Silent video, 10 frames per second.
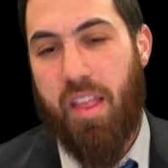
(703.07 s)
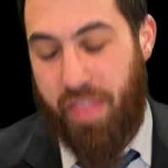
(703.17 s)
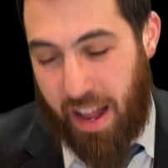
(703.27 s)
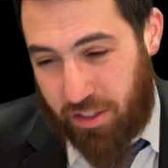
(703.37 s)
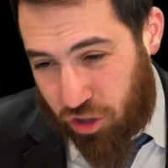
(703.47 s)

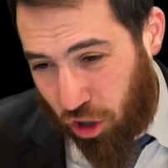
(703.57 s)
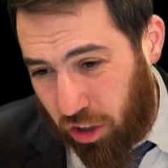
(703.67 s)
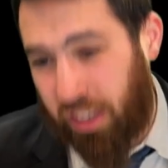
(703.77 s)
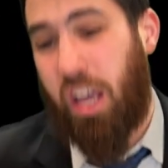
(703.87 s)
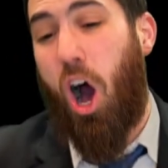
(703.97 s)
that
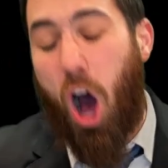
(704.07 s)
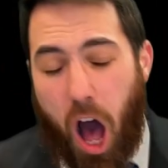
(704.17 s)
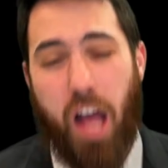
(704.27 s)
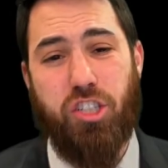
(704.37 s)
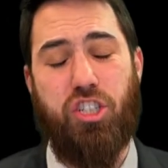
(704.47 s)
certainly
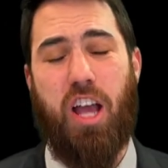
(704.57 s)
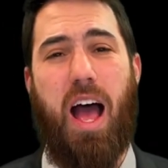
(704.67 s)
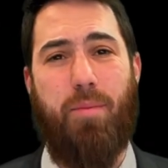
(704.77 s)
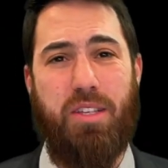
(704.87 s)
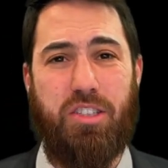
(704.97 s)
on
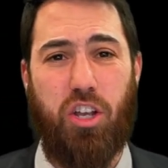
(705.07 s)
Shabbos,